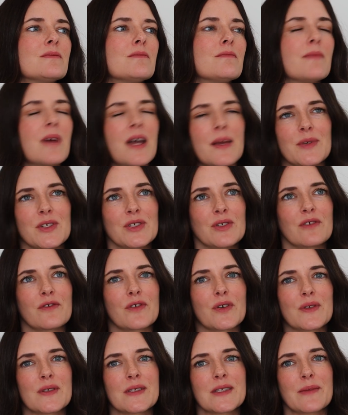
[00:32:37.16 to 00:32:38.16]
Maybe should have
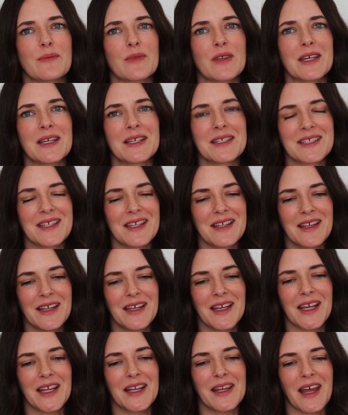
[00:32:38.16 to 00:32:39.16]
gotten some things
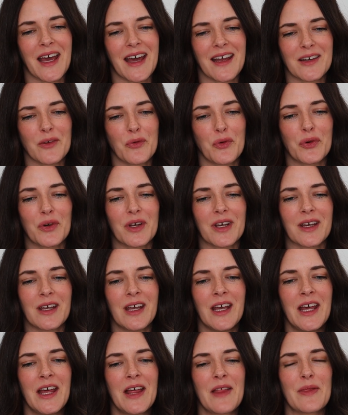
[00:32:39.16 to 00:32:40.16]
in that order
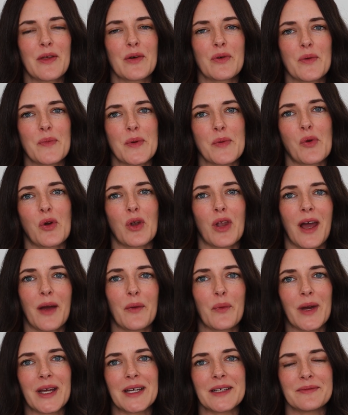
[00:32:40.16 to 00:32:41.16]
that were a bit more
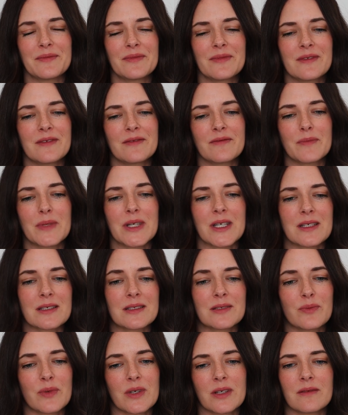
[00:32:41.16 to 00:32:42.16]
lightweight,
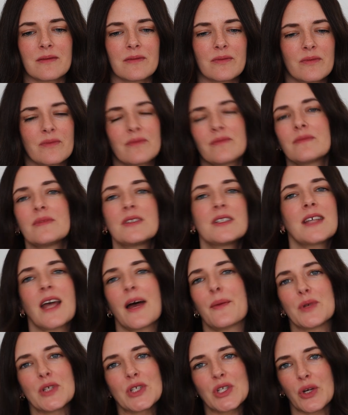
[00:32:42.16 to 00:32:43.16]
because we just
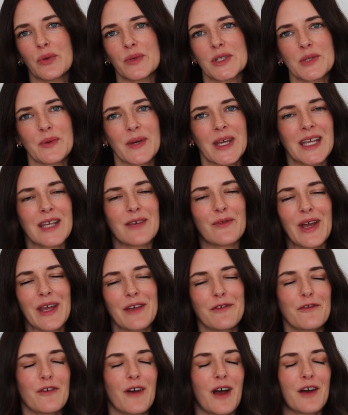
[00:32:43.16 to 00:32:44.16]
happened to go into a heat
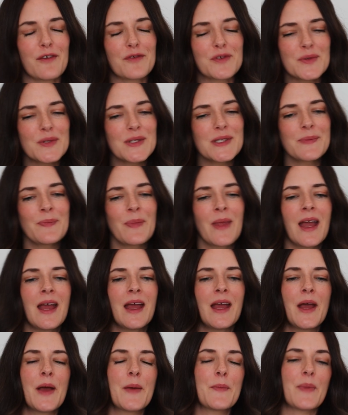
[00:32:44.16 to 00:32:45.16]
wave afterwards.
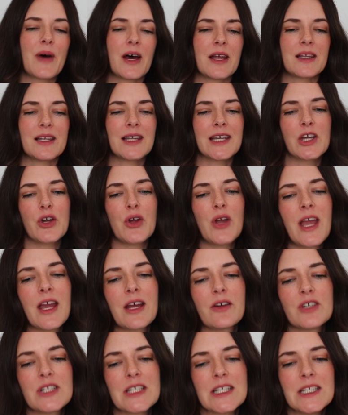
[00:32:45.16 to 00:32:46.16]
But Lego
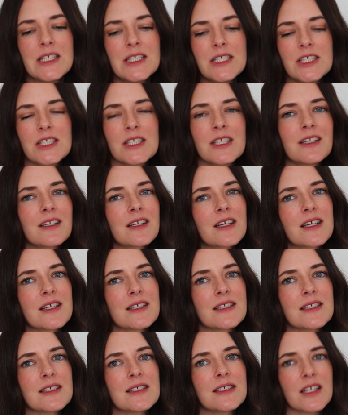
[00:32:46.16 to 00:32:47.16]
Heritage
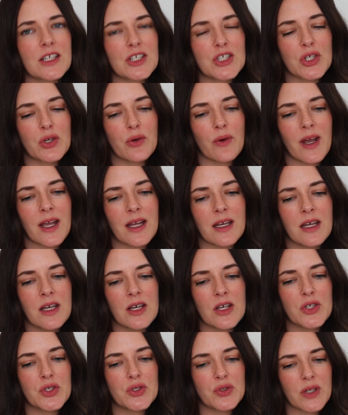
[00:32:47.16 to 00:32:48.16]
is such a great
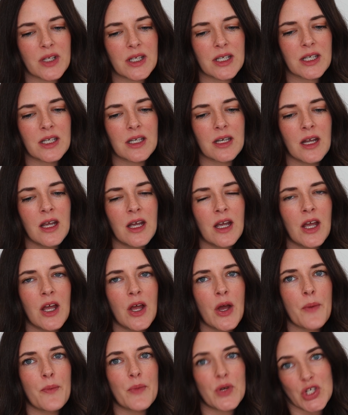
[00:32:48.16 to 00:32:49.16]
Australian
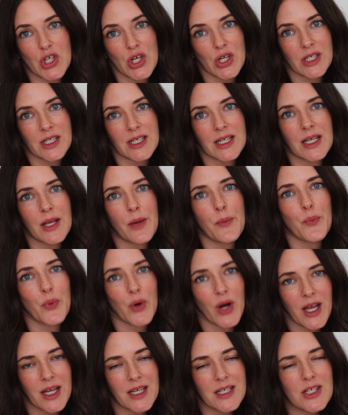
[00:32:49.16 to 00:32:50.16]
maternity
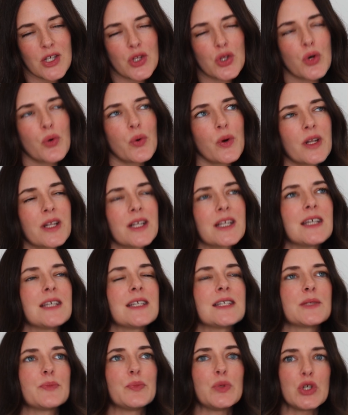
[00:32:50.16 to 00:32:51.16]
brand. The quality
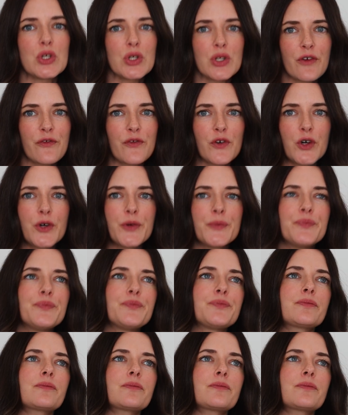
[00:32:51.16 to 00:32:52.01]
is beautiful.